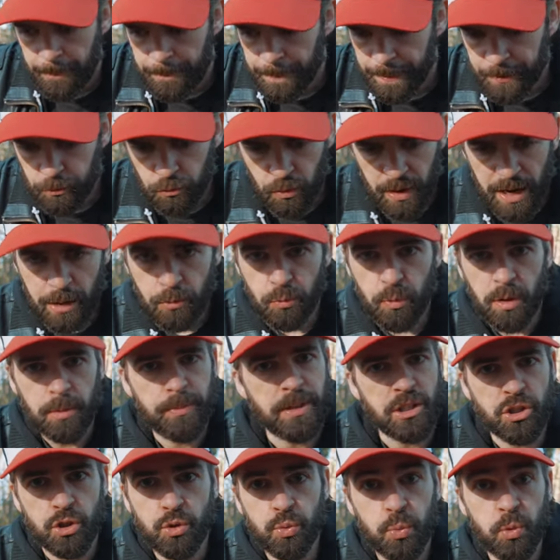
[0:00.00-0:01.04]
the ground will
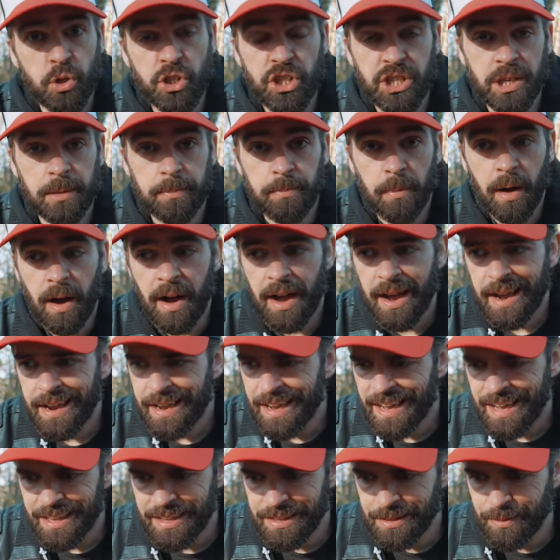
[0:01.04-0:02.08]
be swooshing by
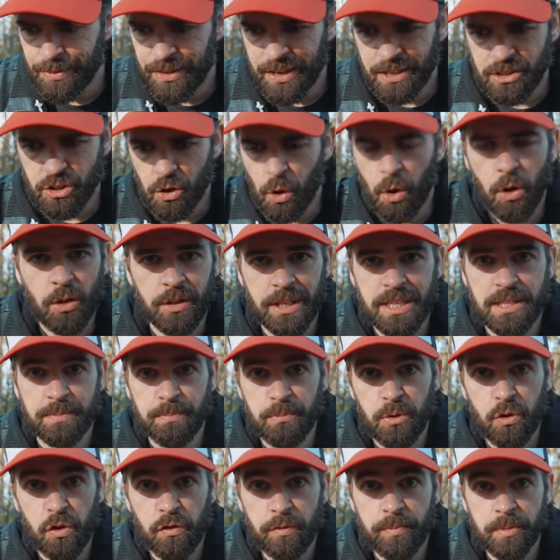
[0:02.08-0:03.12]
and there's all this
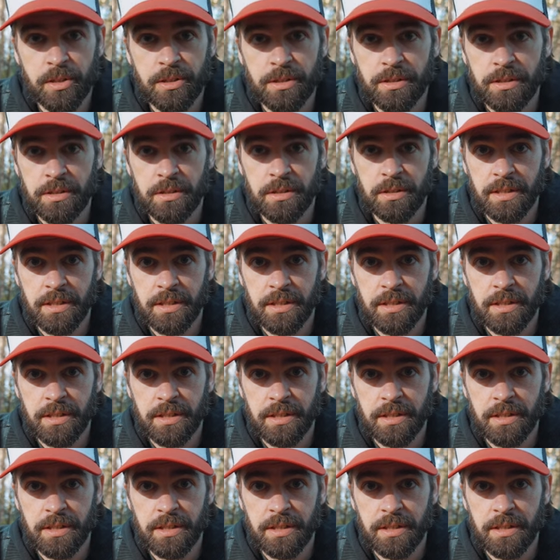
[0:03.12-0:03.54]
movement